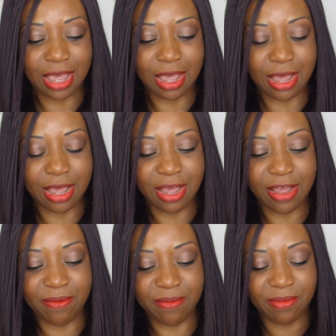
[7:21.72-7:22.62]

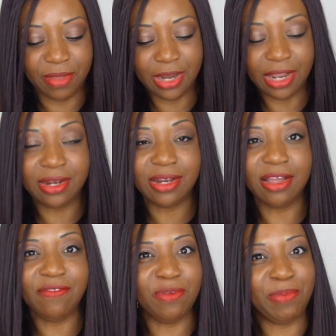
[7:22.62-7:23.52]
And I
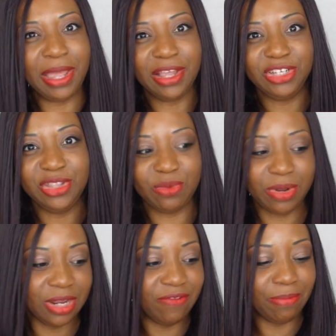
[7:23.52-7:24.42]
love the packaging though. I
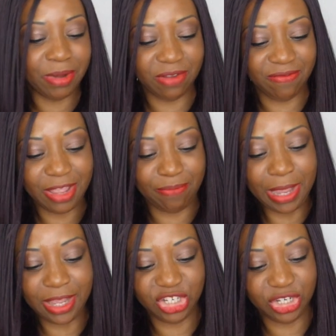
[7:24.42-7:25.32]
love the butterfly
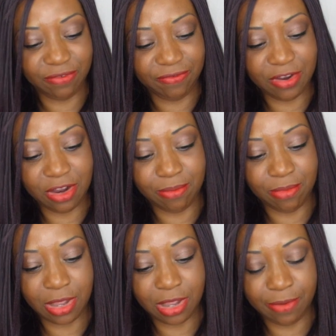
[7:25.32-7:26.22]
packaging
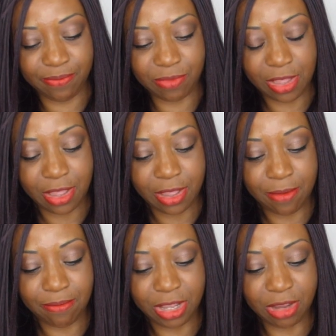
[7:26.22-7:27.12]
from
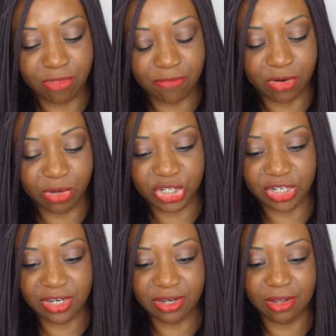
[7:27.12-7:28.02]
Makeup
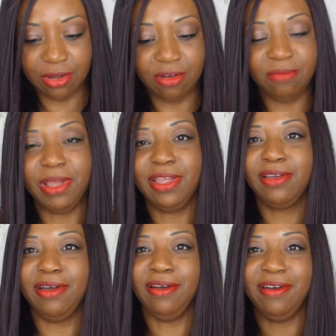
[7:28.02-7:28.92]
Revolution. Oh my
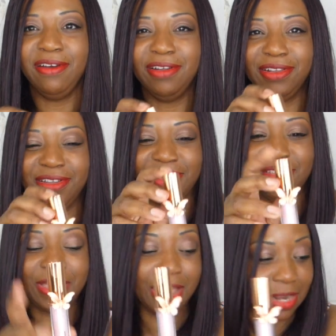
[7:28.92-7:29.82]
God, look
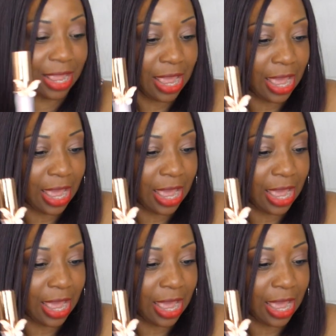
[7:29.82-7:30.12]
at that.